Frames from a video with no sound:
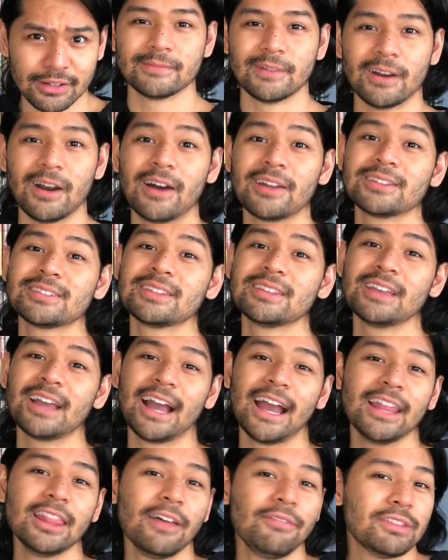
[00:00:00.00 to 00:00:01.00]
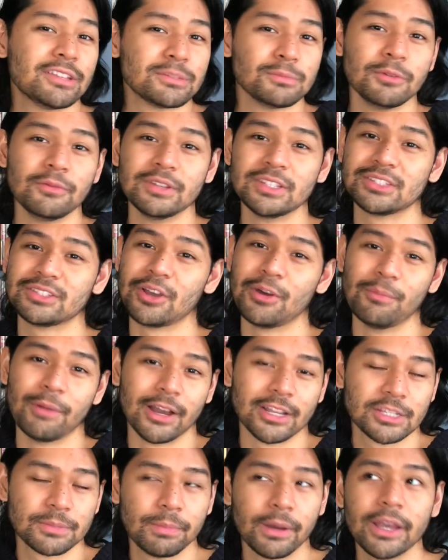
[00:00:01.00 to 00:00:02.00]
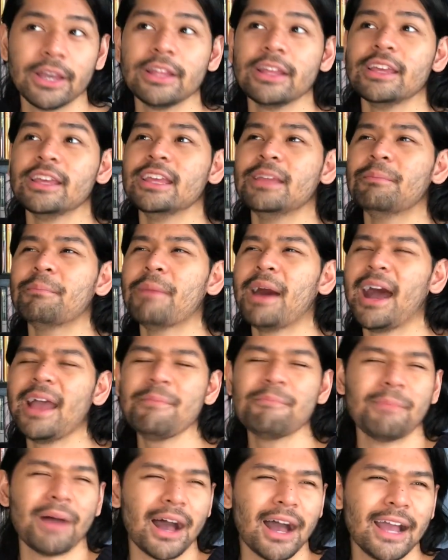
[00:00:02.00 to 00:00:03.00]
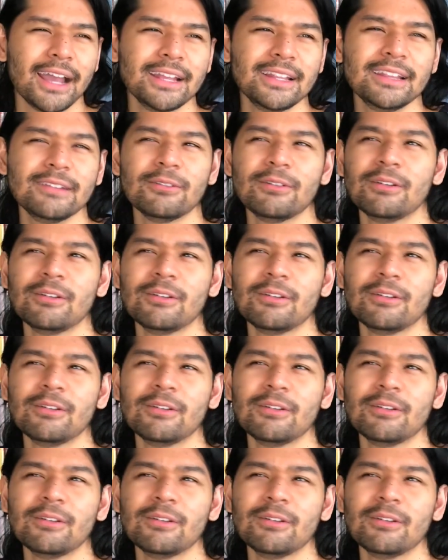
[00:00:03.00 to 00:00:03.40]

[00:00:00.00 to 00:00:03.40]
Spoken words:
Honestly, I love this movie so much, but in my mind